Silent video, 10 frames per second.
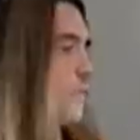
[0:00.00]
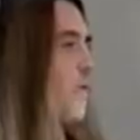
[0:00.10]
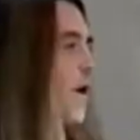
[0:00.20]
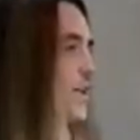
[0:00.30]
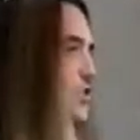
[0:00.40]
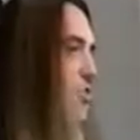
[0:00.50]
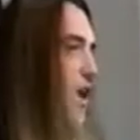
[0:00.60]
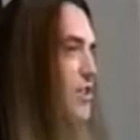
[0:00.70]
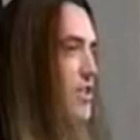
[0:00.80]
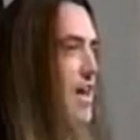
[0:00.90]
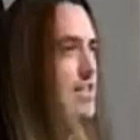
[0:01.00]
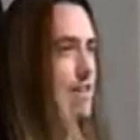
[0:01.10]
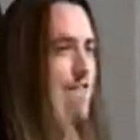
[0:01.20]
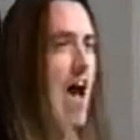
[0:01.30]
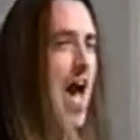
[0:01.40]
parental discretion is
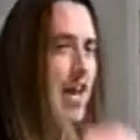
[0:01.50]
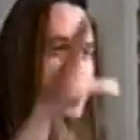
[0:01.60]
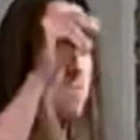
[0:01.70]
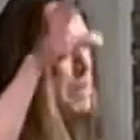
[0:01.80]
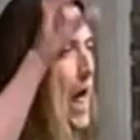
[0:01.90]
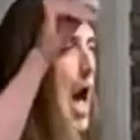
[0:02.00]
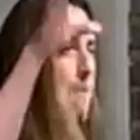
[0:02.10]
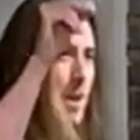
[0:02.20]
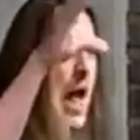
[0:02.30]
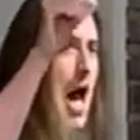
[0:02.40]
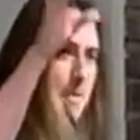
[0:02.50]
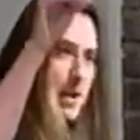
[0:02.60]
advised, blah, blah,